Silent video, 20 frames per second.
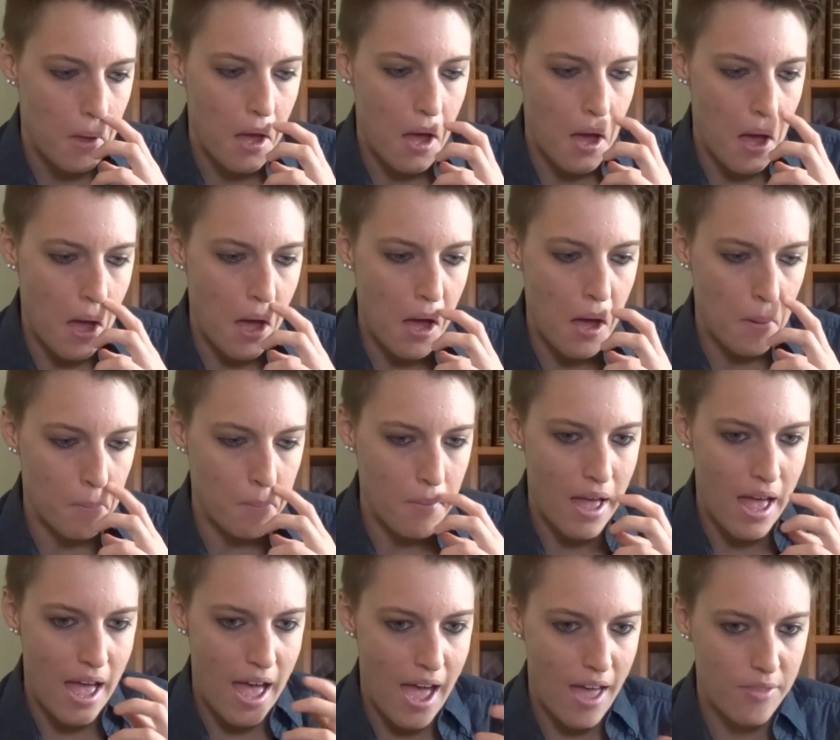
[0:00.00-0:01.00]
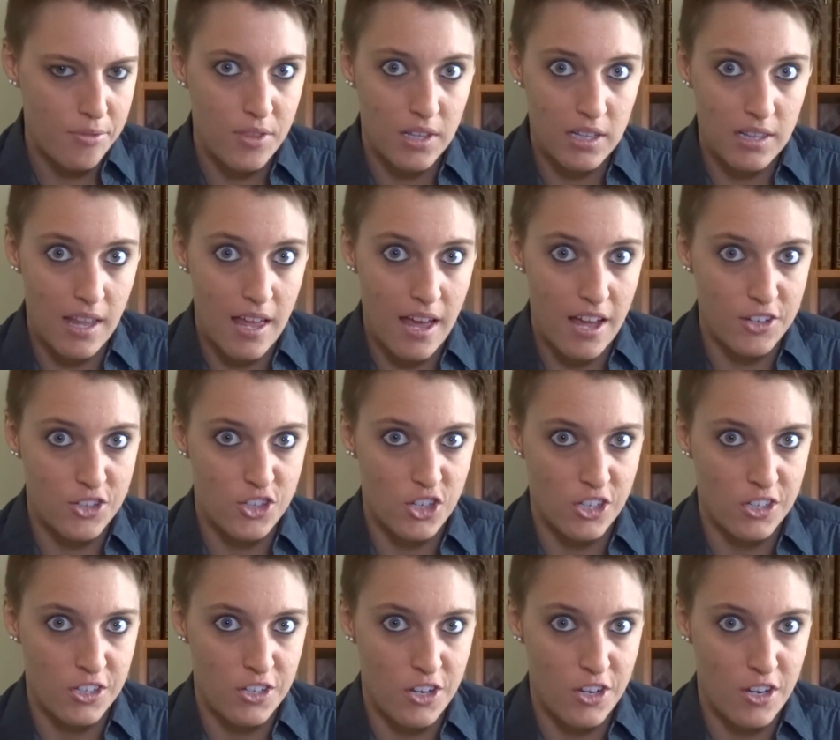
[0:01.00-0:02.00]
had the
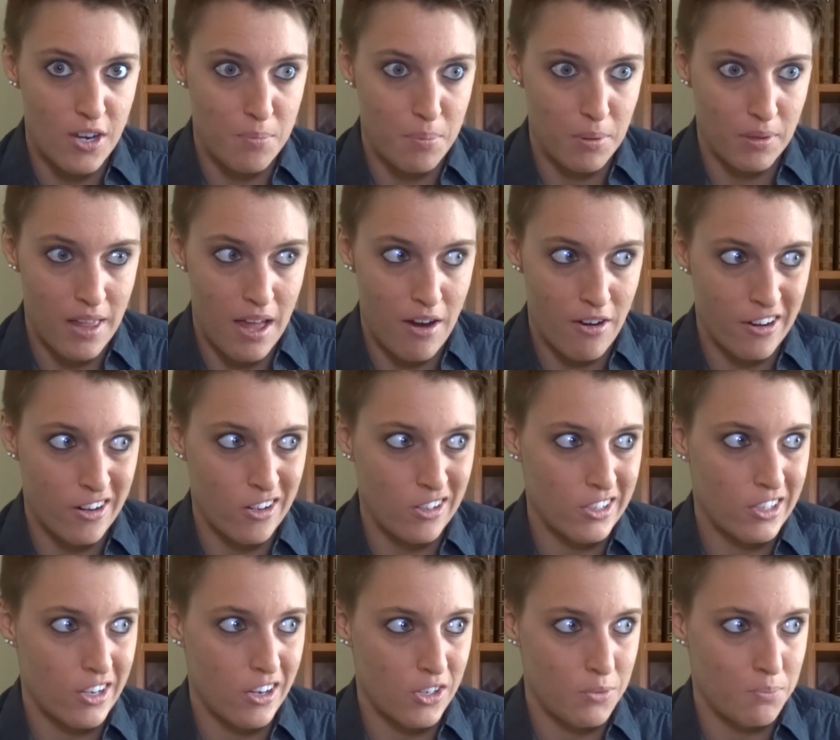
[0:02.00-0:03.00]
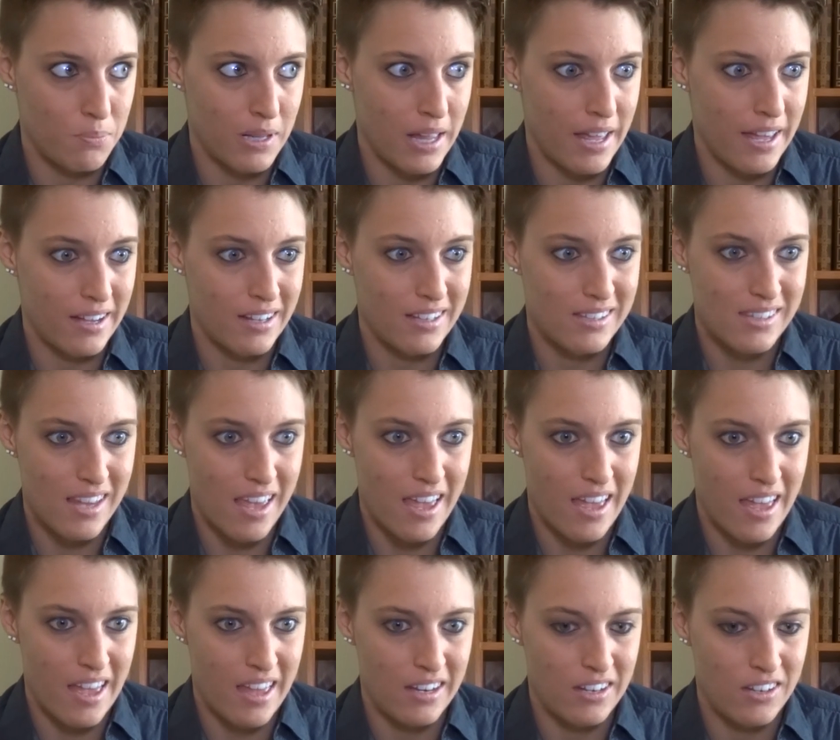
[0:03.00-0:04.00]
larger nipple areolar complex
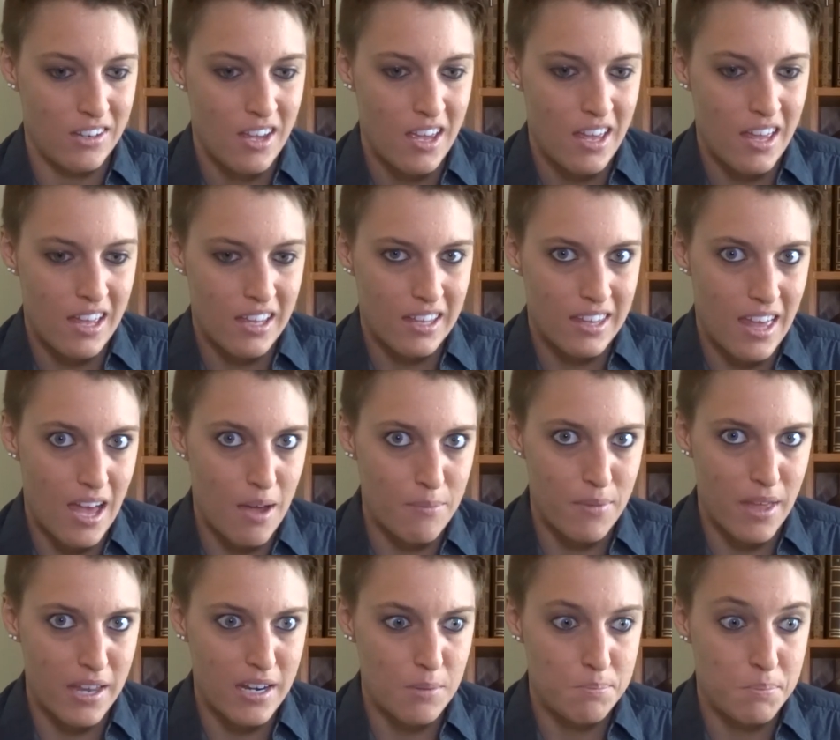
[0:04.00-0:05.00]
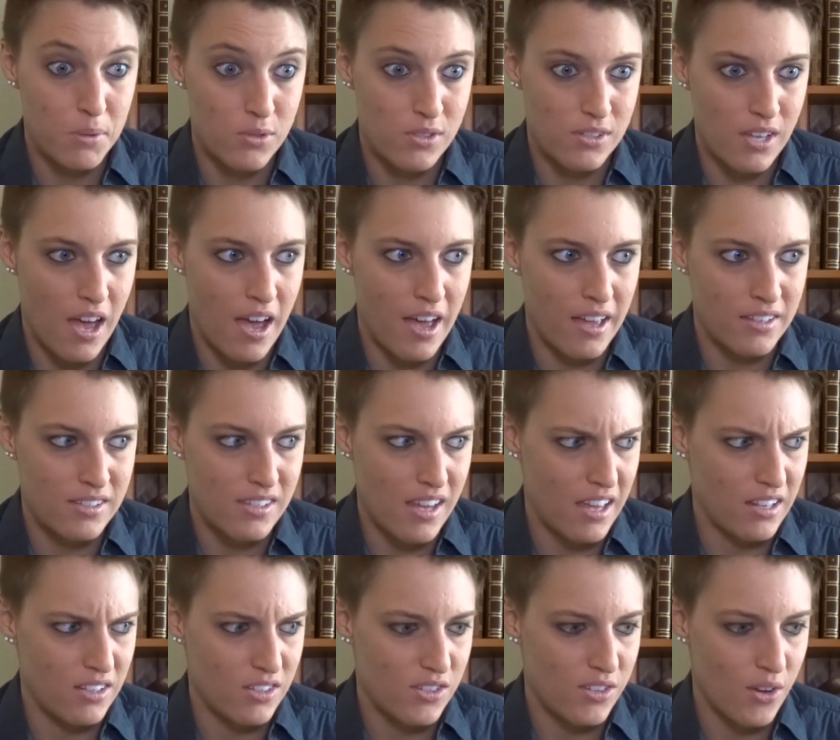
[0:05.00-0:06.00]
and kept their nipple size,
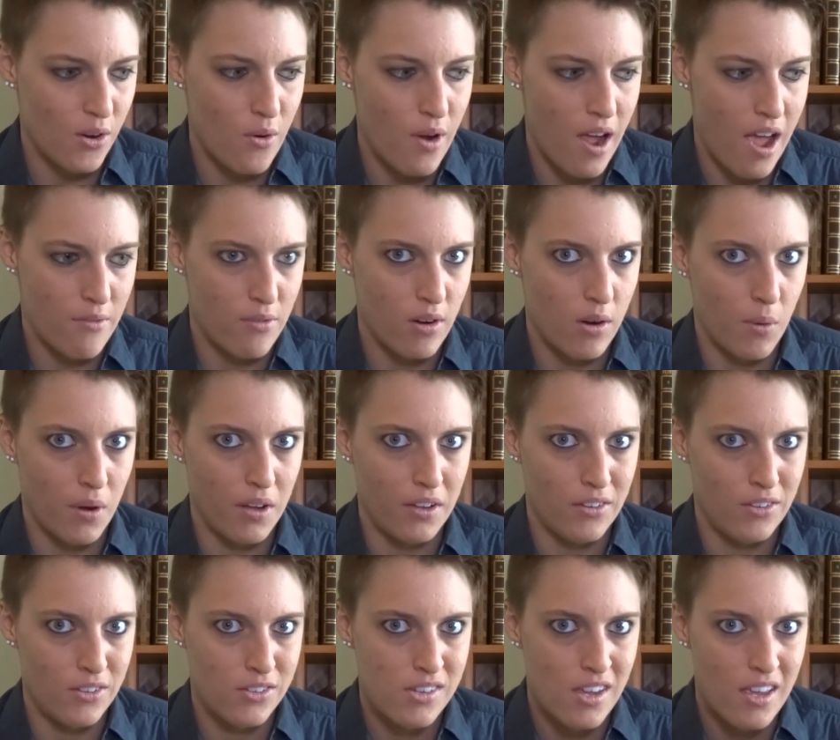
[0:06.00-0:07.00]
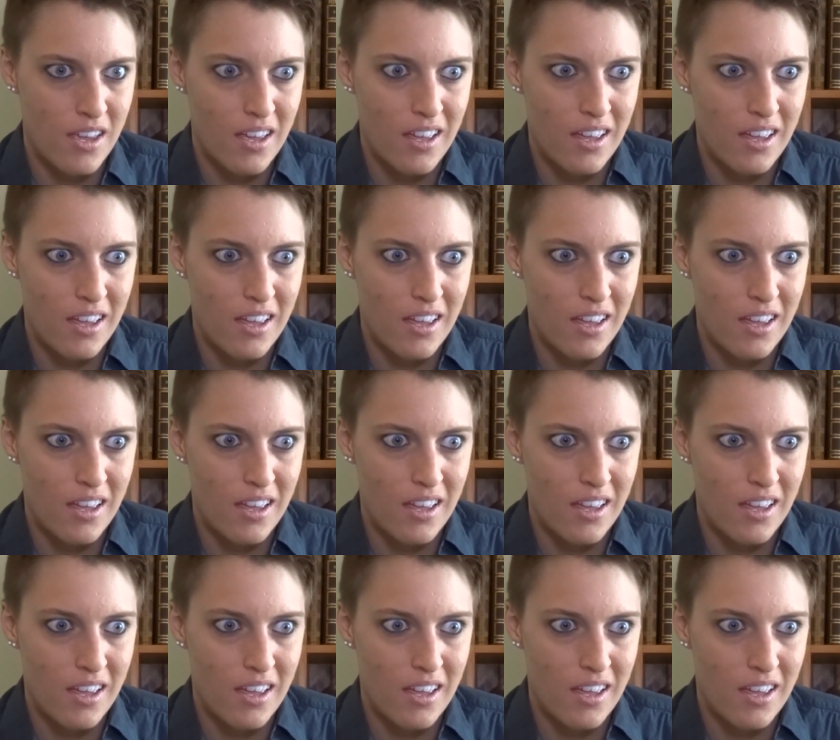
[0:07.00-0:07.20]
and so everyone's